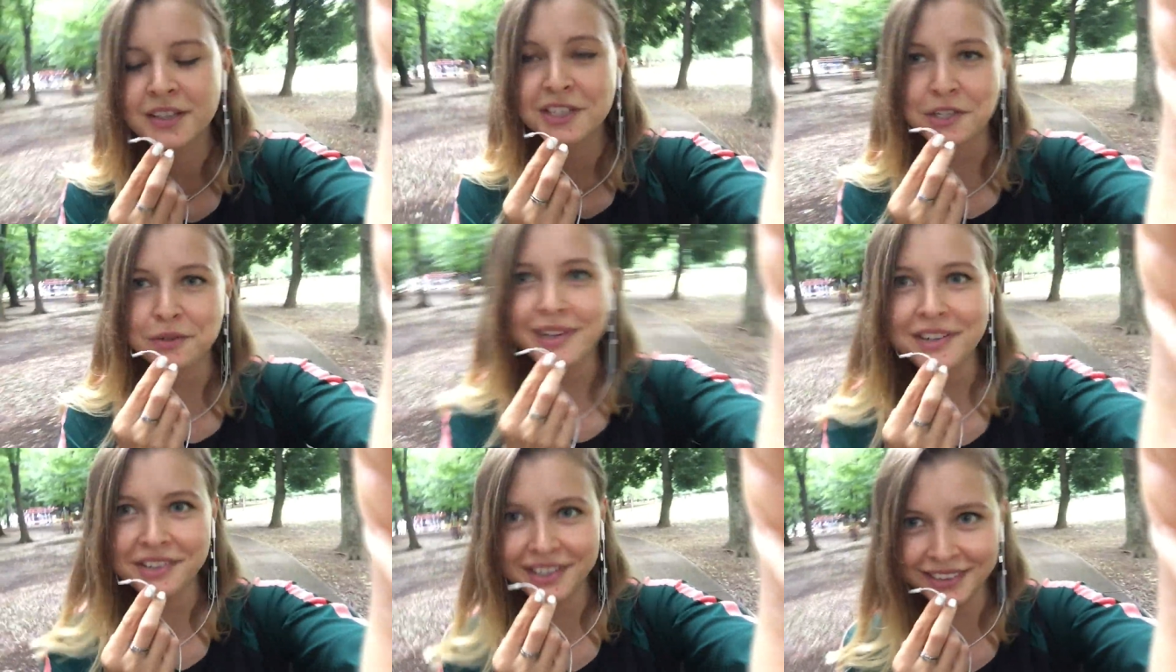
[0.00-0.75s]
So
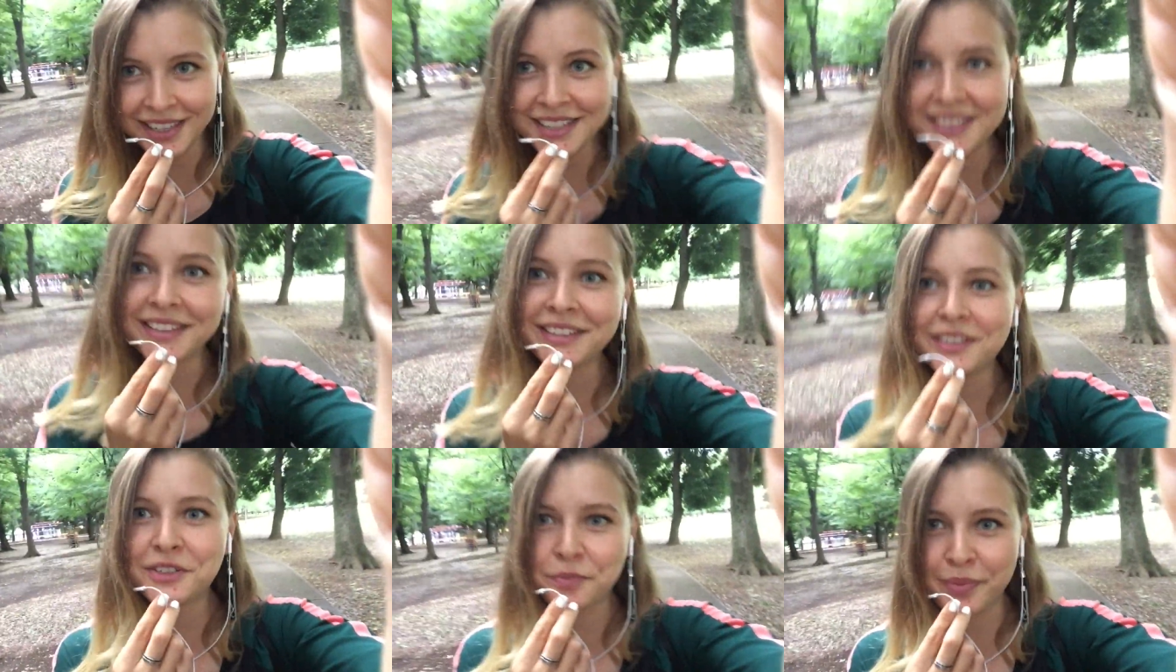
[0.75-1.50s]
I realized I
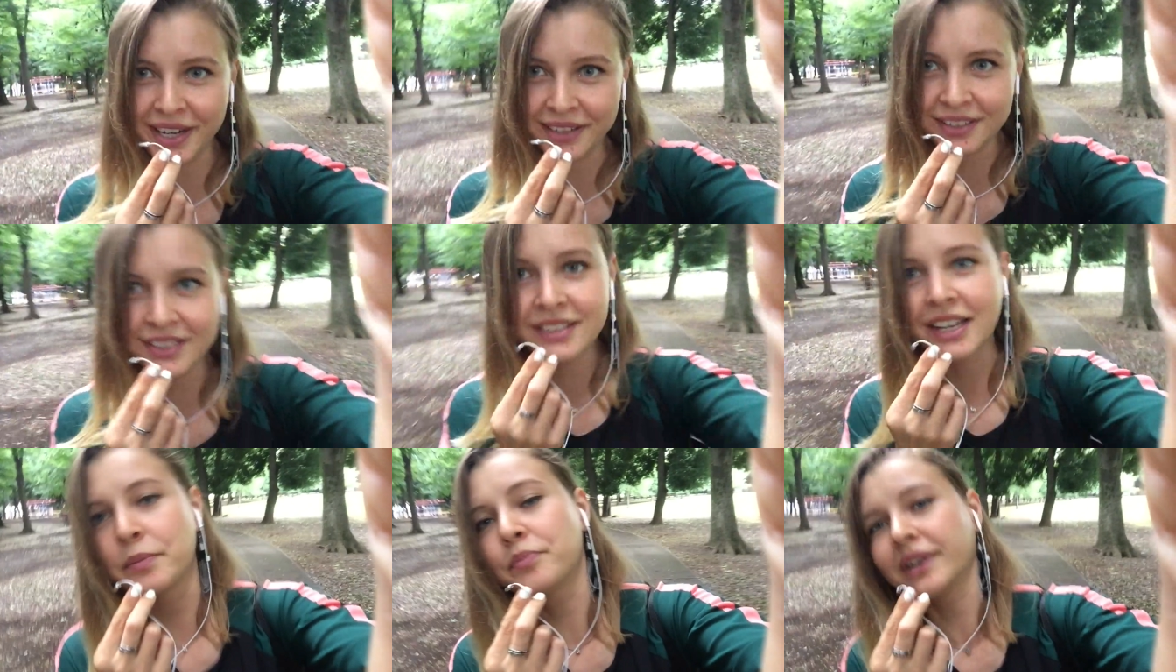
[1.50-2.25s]
need to practice.
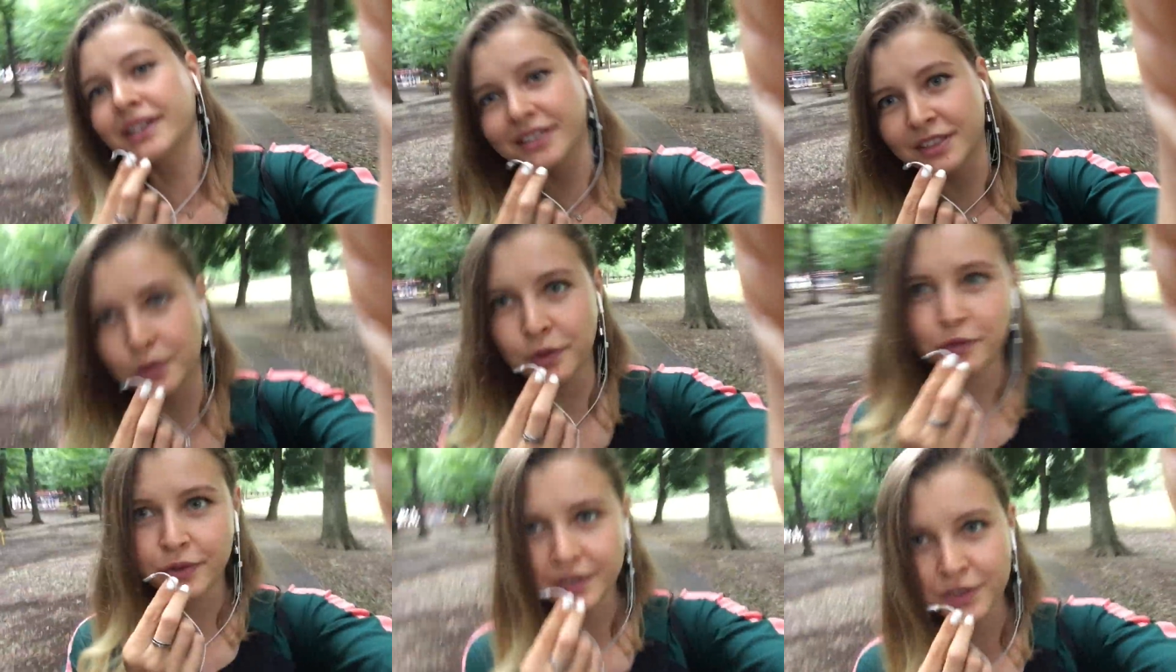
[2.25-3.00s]
I practiced
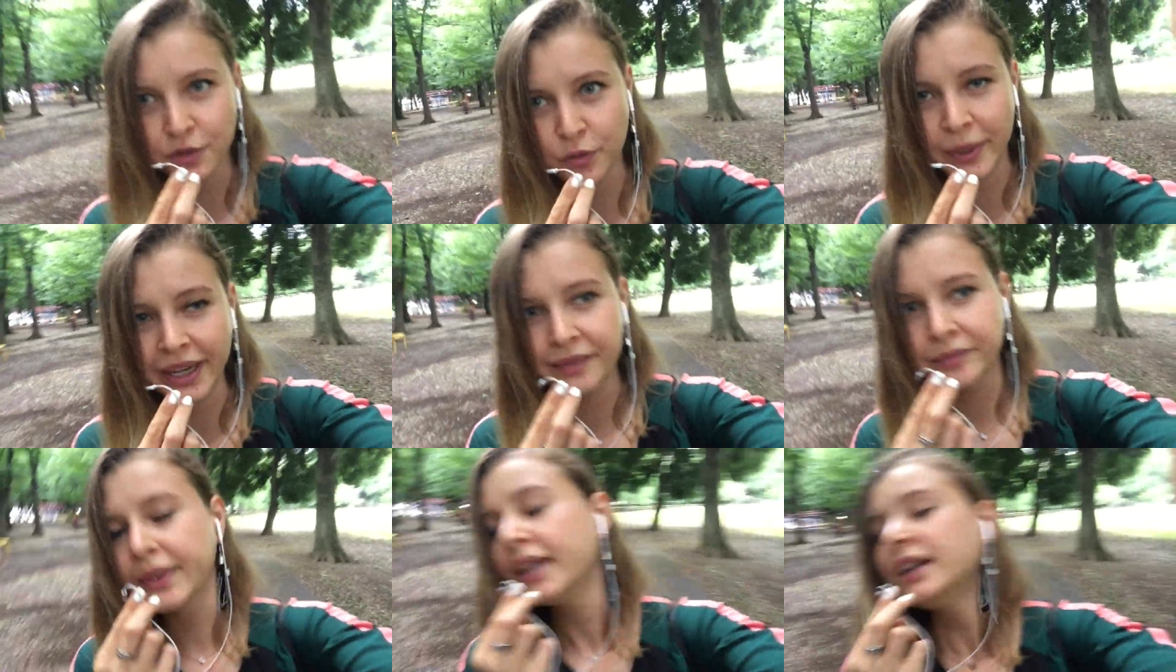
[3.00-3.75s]
with friends of mine.
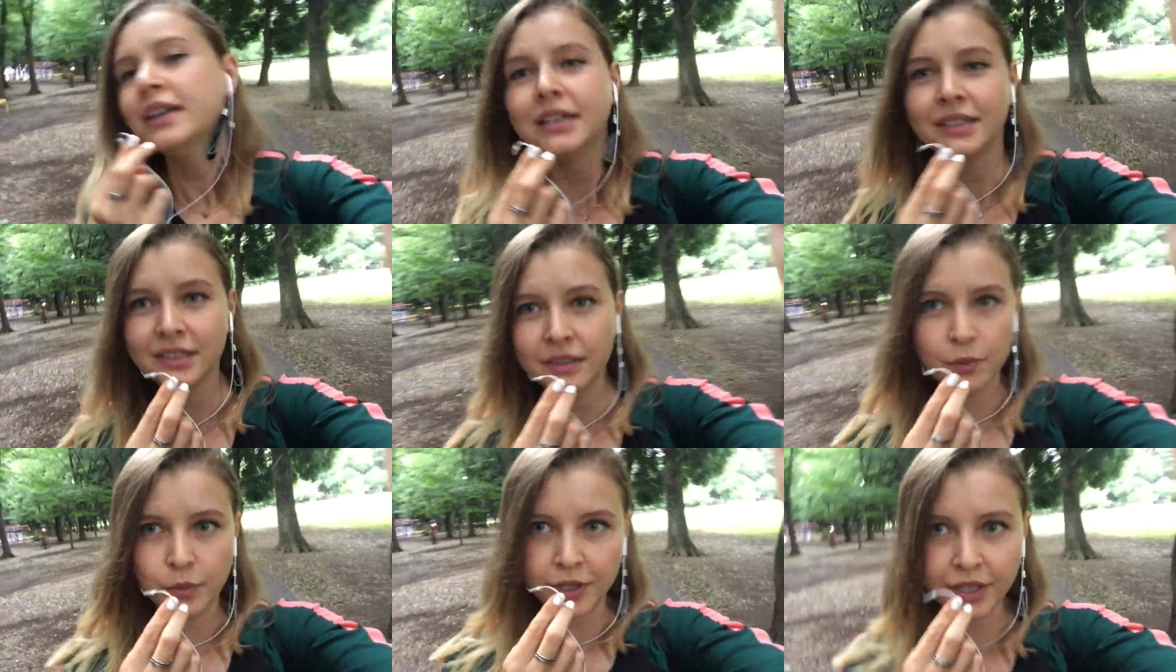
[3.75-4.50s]
It
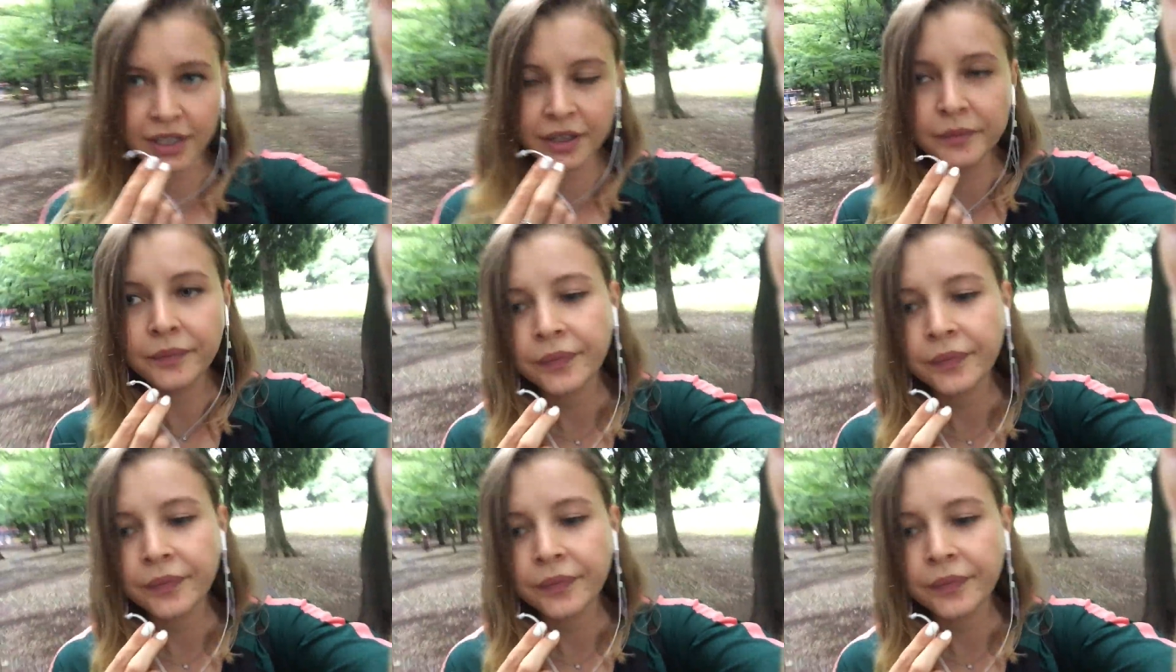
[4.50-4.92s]
didn't work.